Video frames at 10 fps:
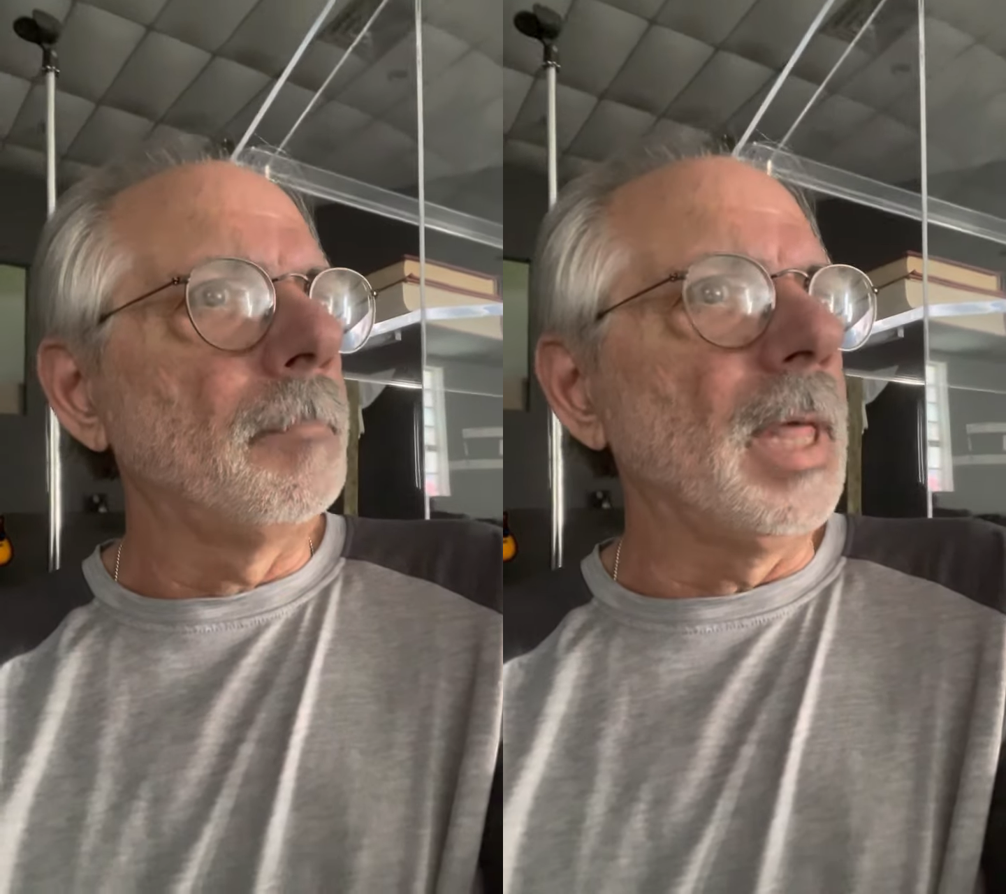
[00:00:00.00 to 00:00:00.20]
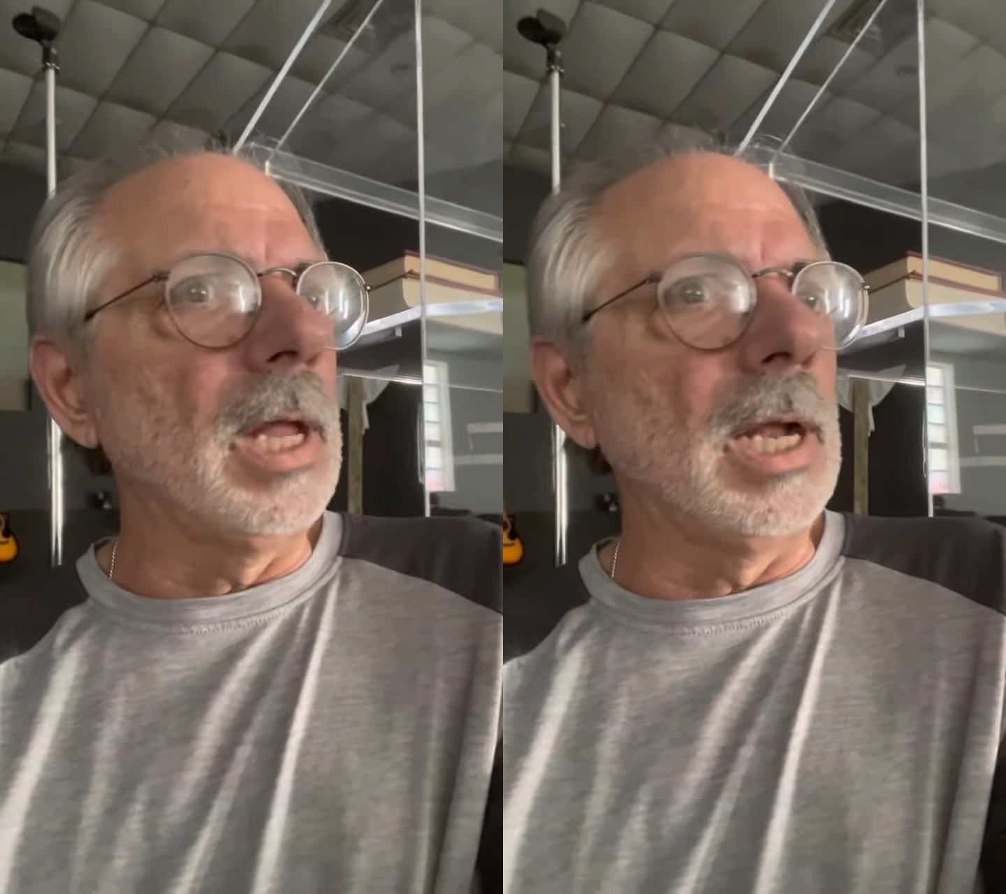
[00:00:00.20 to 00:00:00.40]

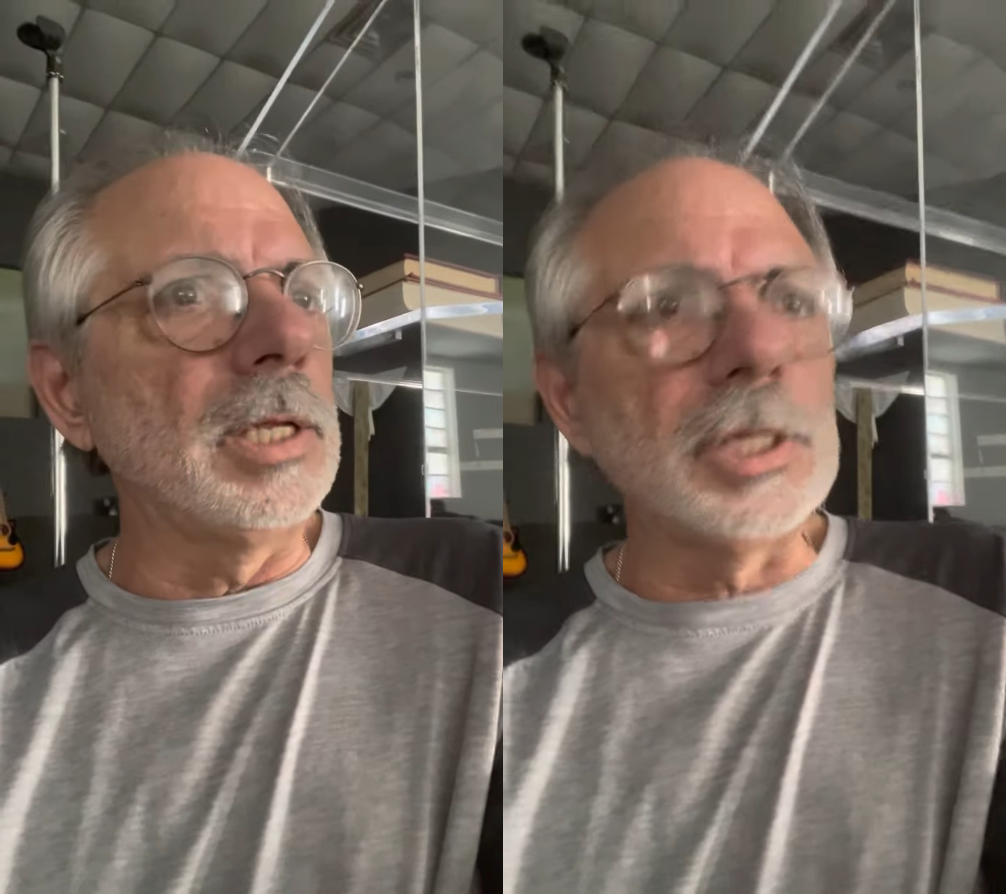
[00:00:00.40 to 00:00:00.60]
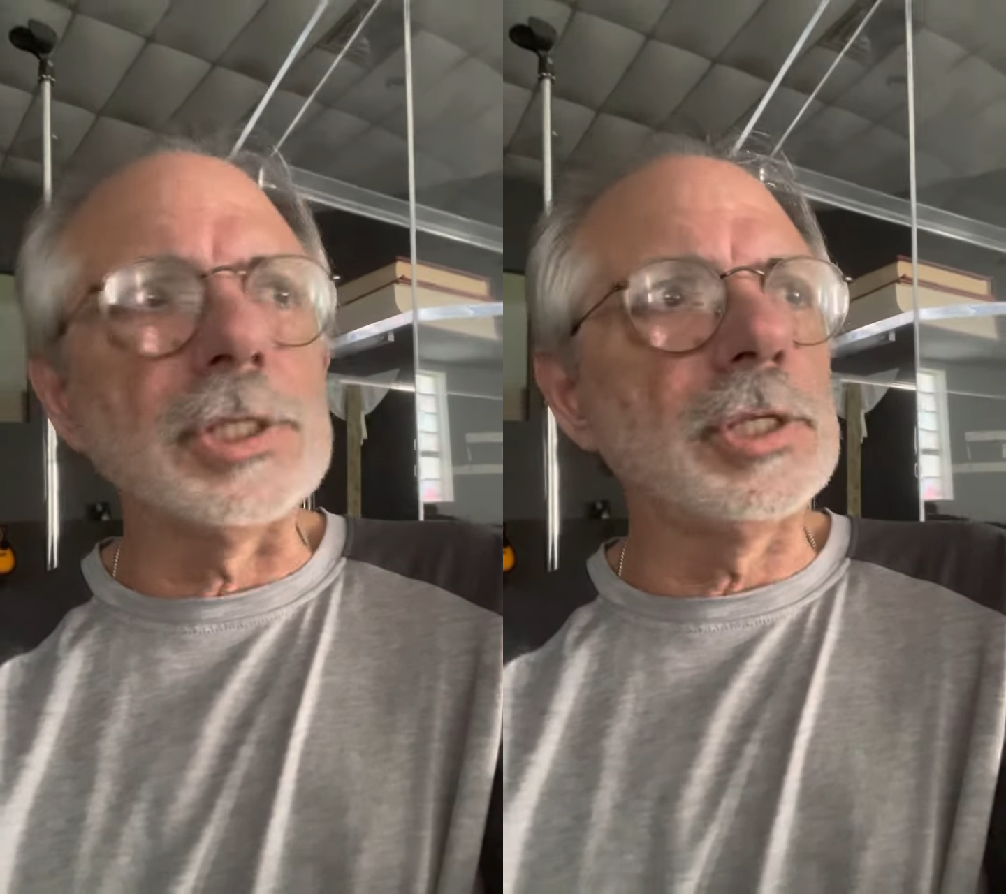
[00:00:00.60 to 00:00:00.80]
And I
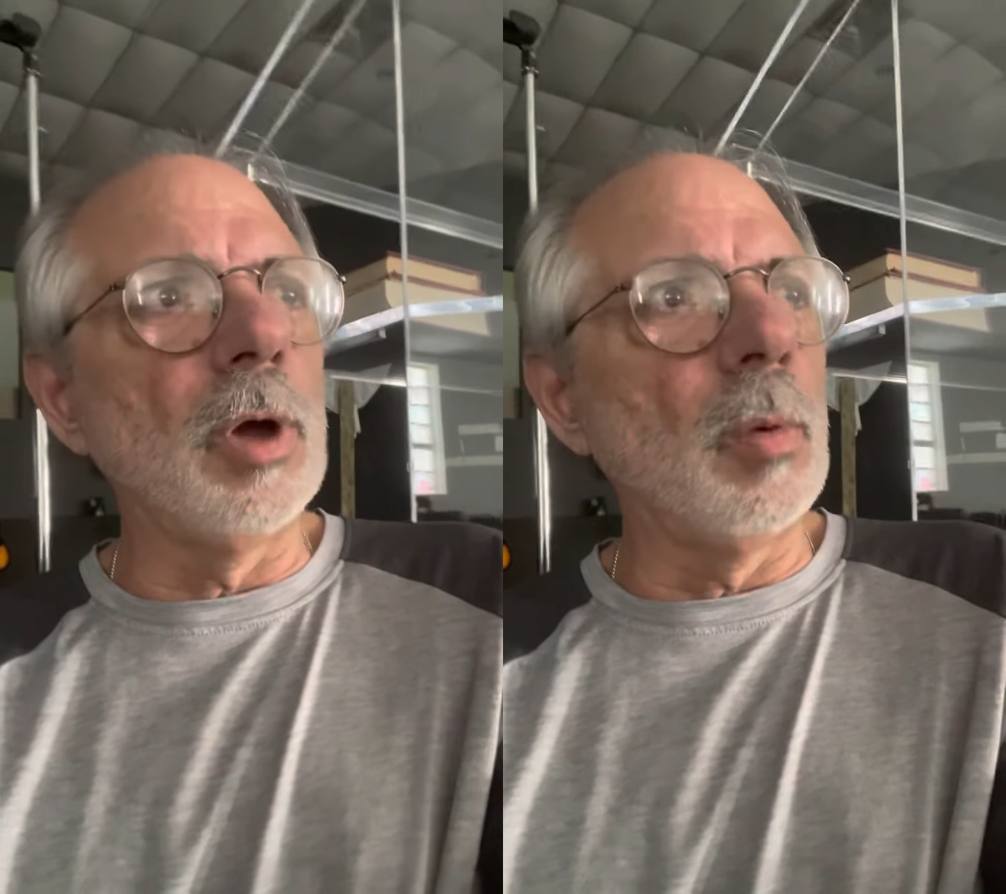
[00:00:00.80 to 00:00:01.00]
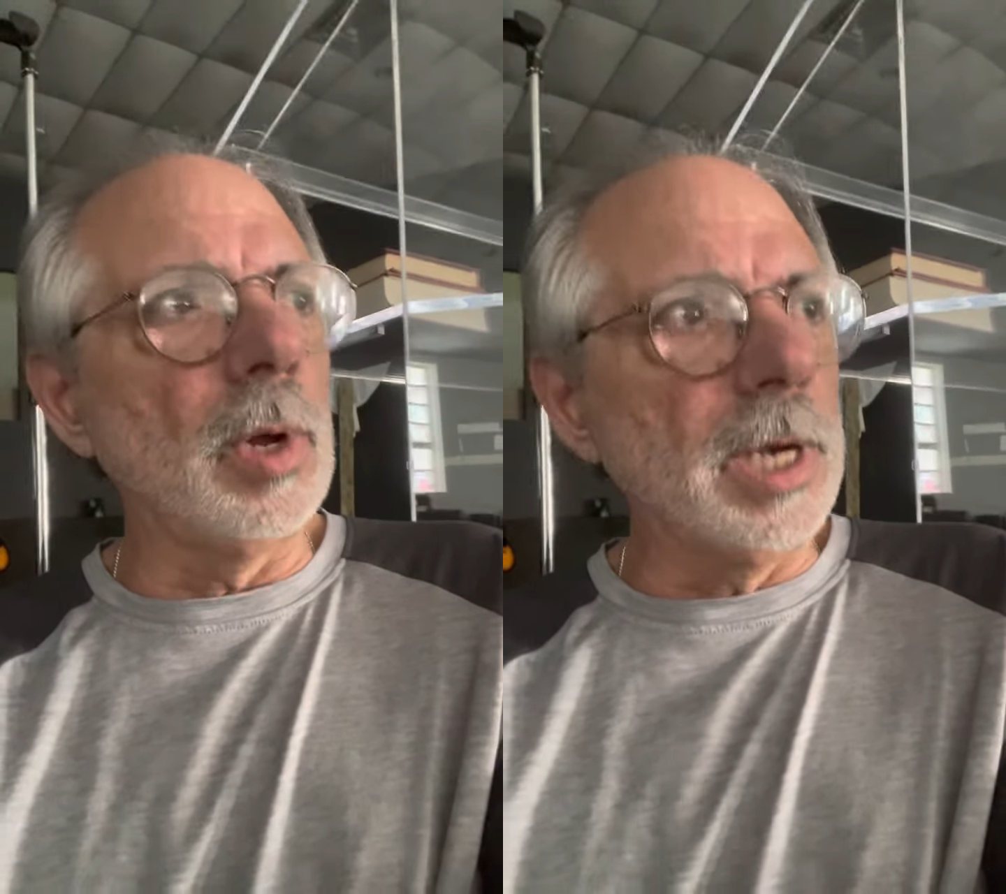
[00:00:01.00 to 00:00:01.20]
just
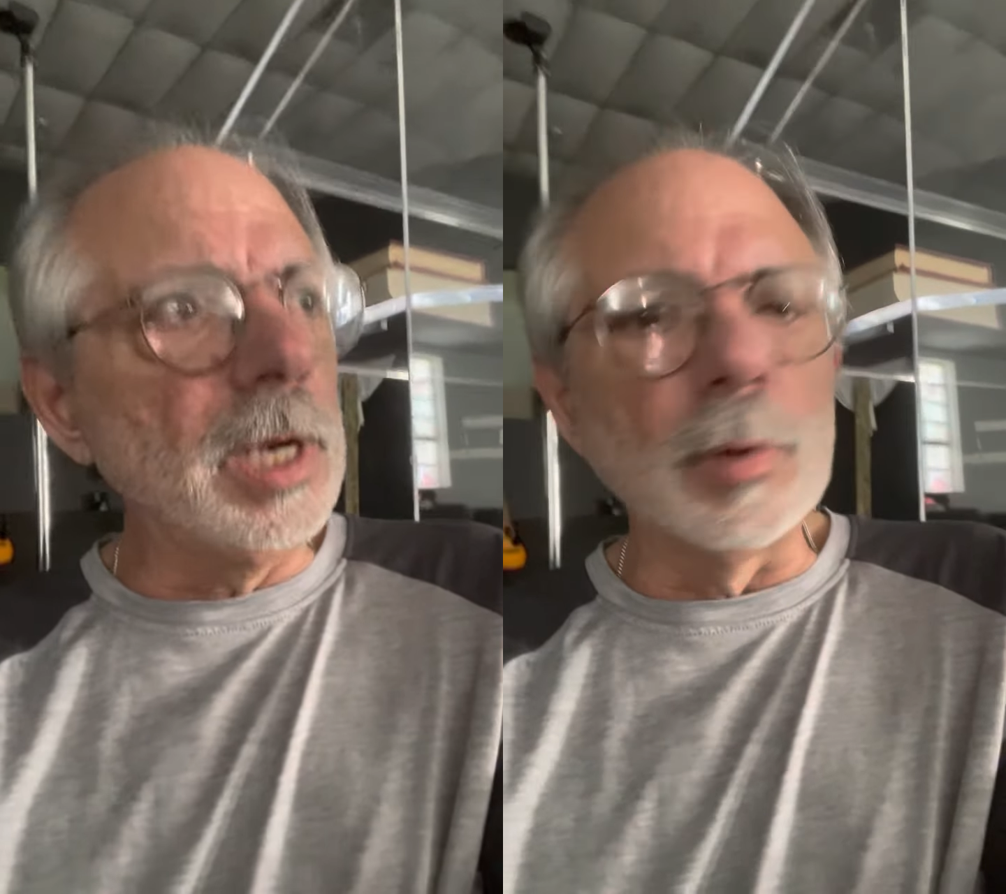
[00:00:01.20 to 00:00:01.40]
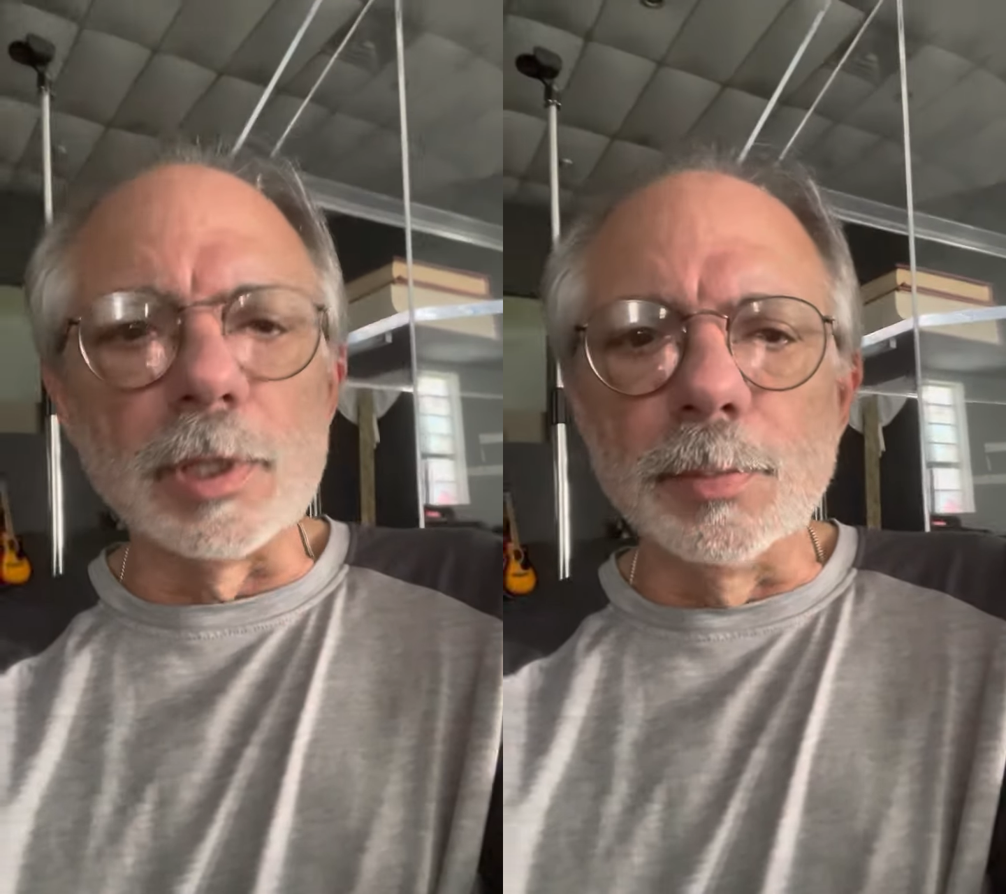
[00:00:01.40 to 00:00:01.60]
don't want
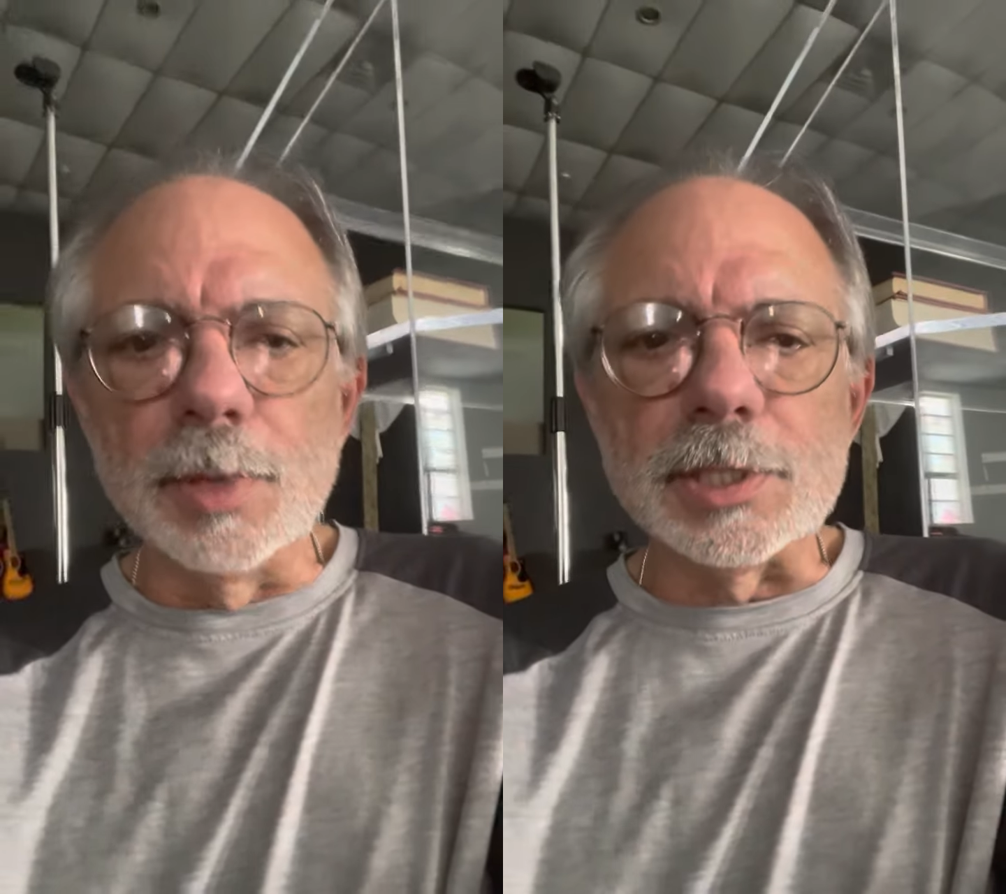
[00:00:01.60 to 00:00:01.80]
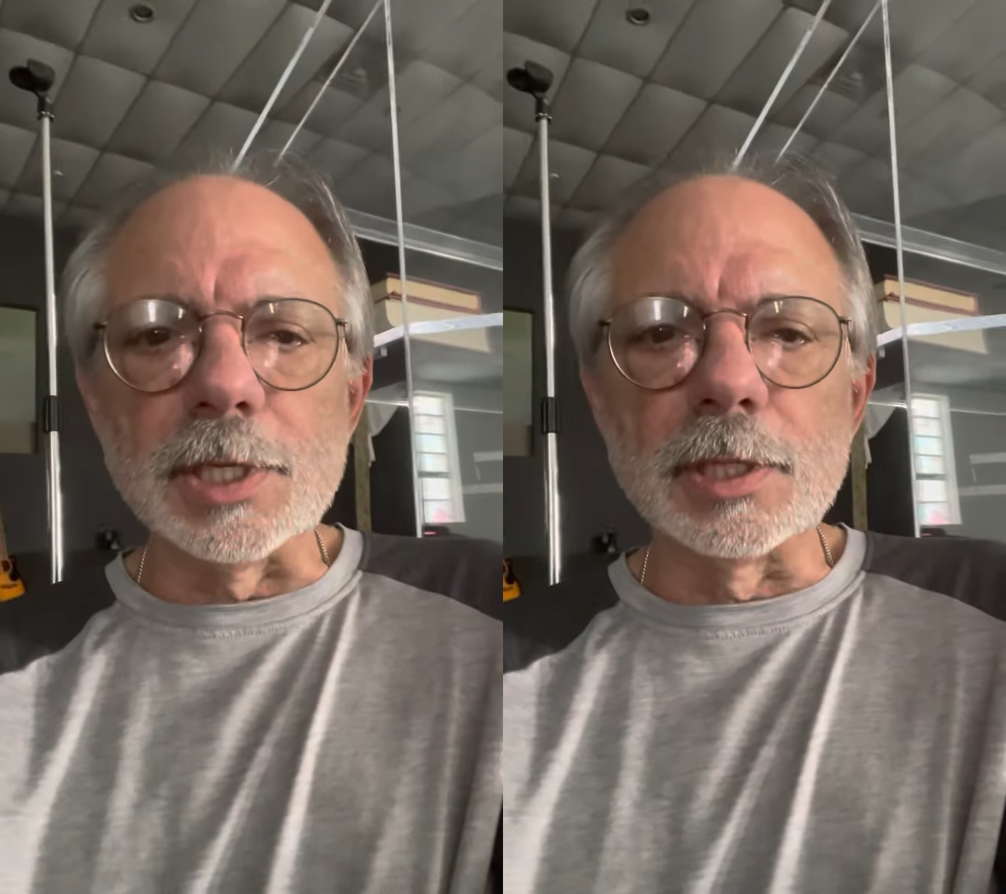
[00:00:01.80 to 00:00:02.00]
anyone to
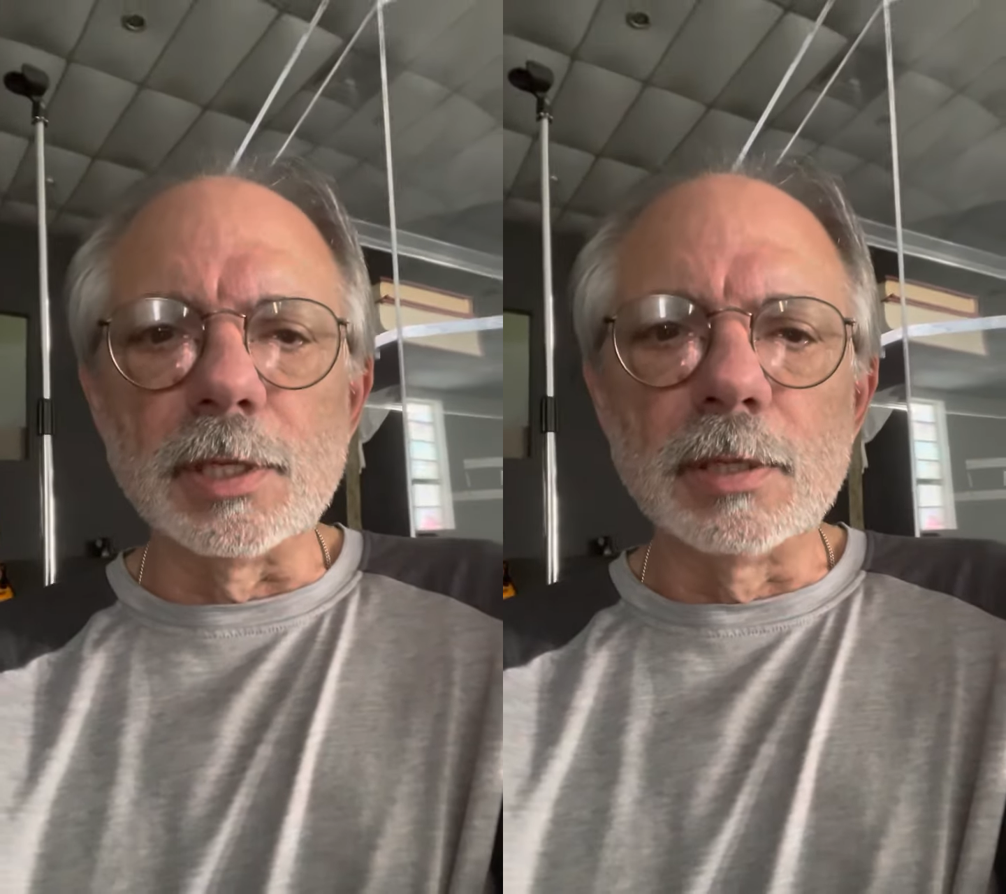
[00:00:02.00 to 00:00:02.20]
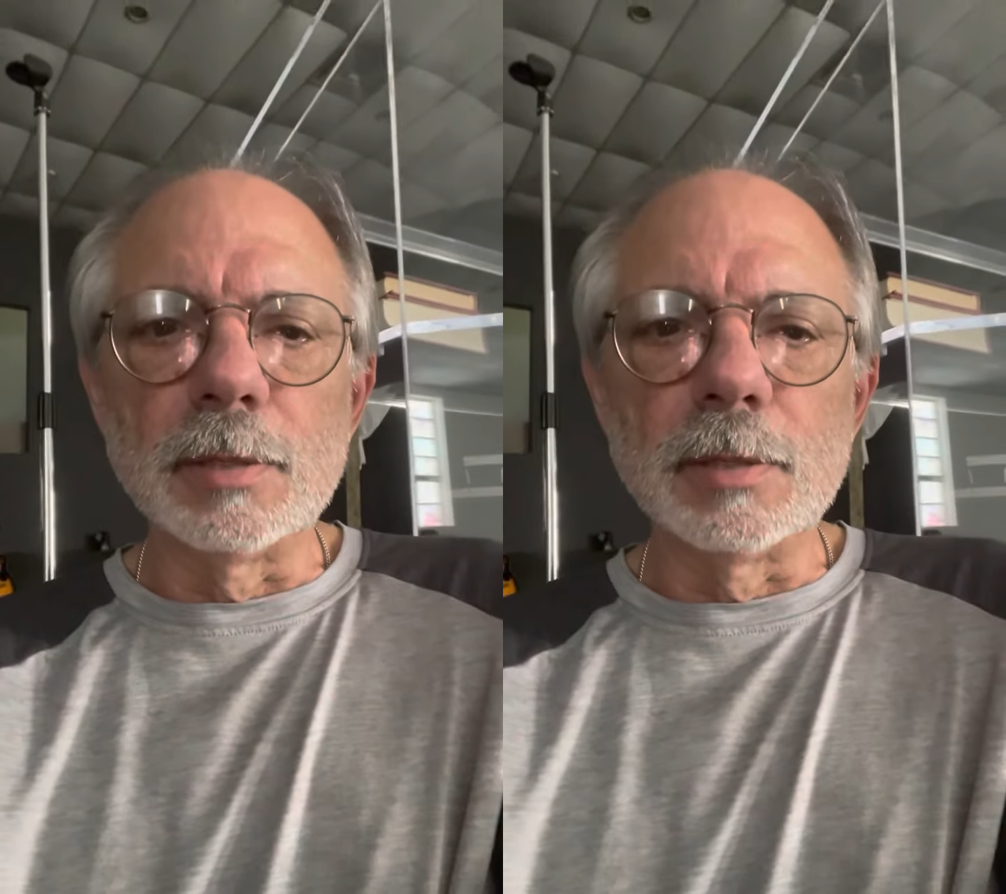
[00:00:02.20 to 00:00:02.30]
miss it.